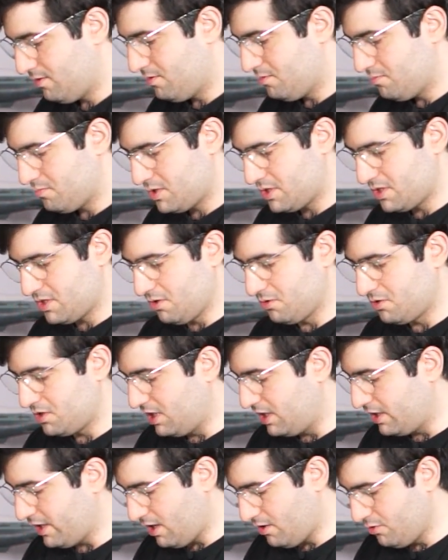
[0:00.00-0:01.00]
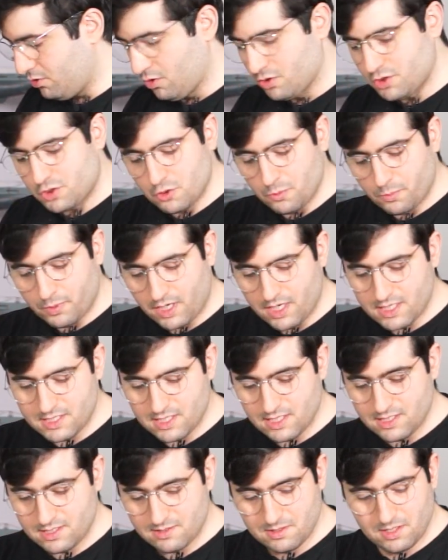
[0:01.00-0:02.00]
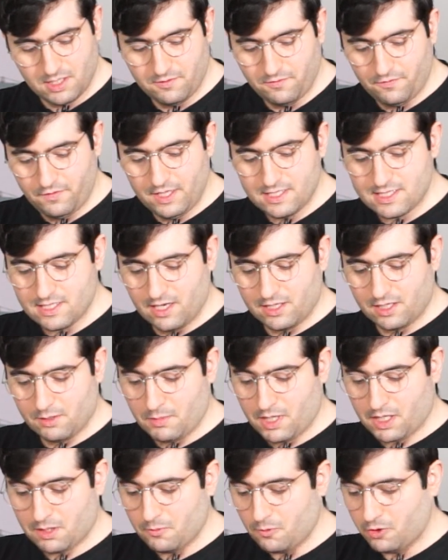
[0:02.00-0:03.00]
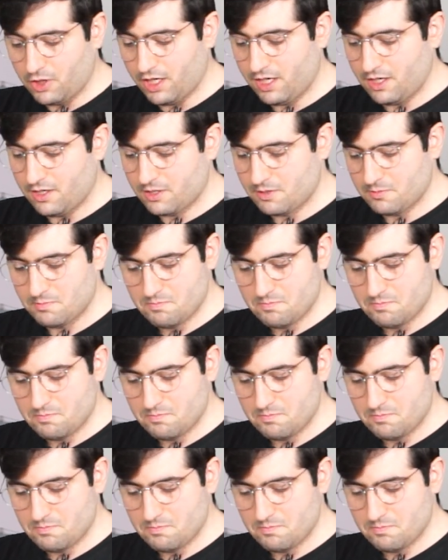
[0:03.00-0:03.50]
So till now, no surprises. It feels like a MacBook Air.